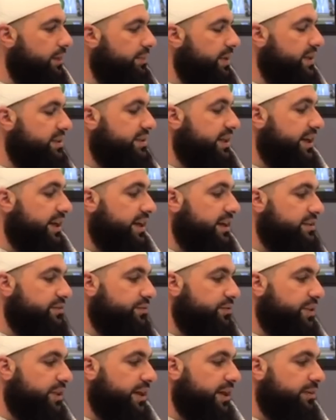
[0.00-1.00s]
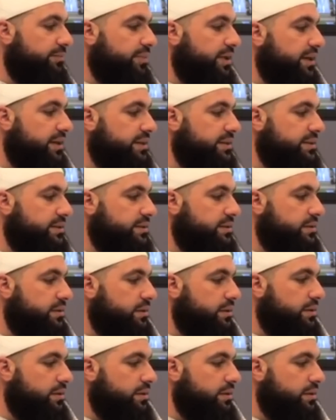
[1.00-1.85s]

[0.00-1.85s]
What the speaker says: As they asked for the ambulance,